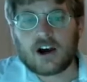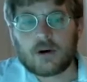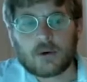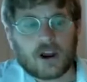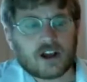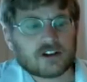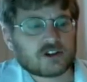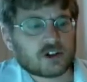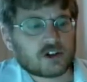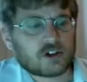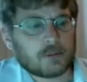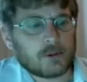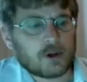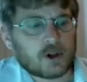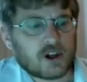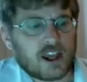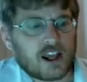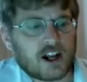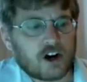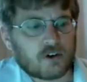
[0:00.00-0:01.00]
Uh, we also
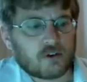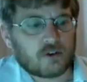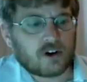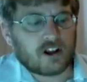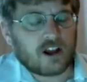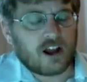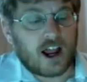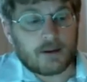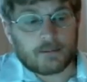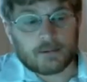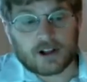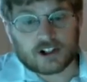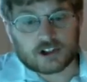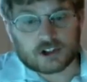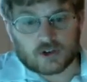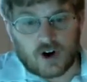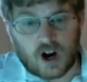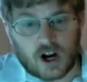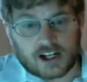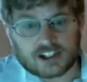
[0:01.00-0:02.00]
communicate on
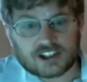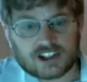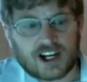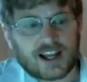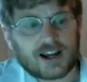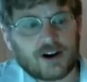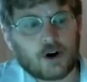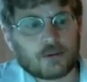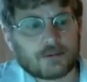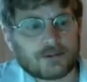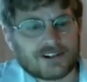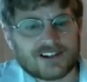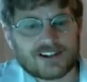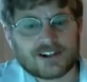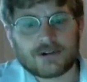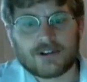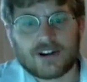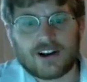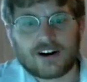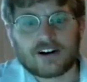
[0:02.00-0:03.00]
Hyperledger Rocket Chat. Hope to
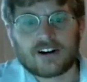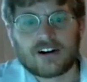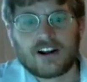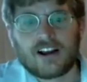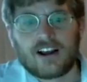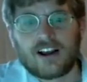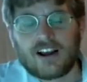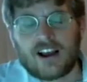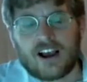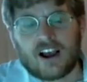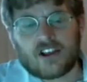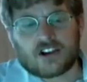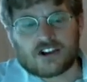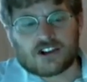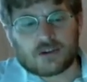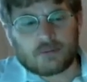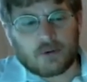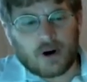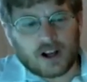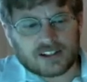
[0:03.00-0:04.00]
see you there. Uh,
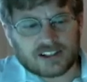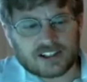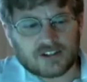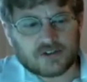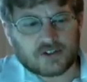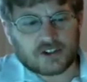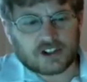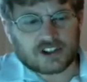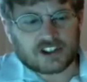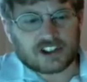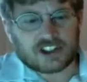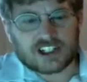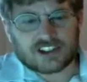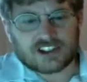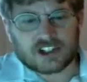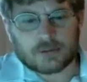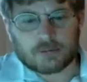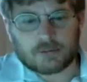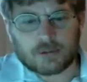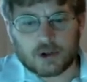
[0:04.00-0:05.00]
there's a process for
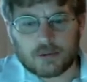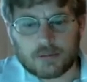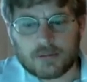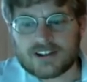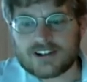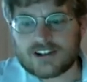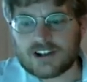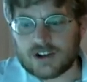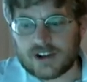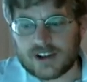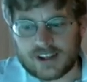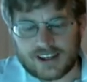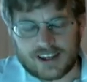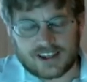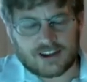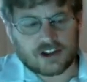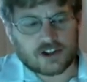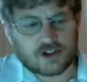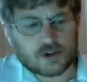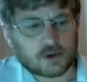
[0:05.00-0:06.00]
suggesting improvements. You can
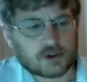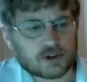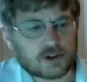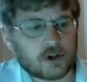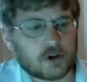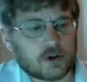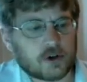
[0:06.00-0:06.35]
get the source